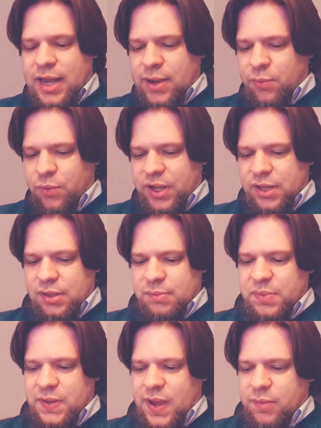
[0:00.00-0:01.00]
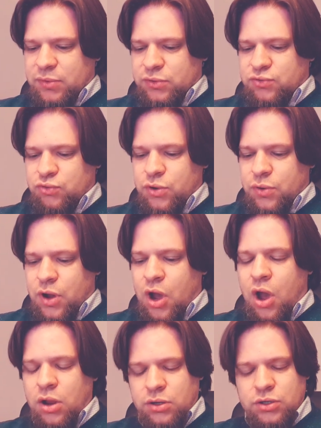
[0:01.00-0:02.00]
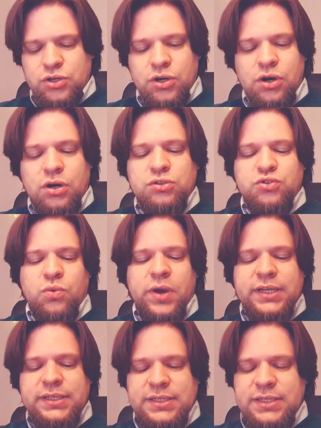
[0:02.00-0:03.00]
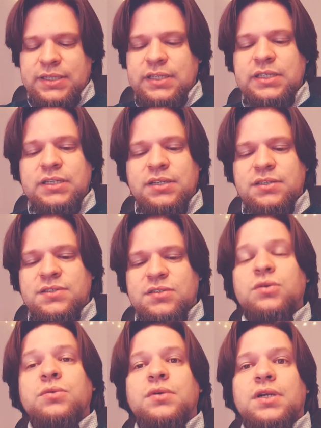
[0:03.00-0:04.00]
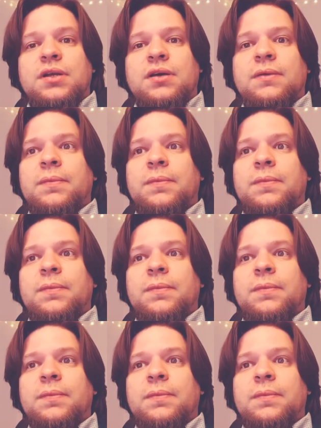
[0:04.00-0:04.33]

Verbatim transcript: I will be able to go under 20 soon.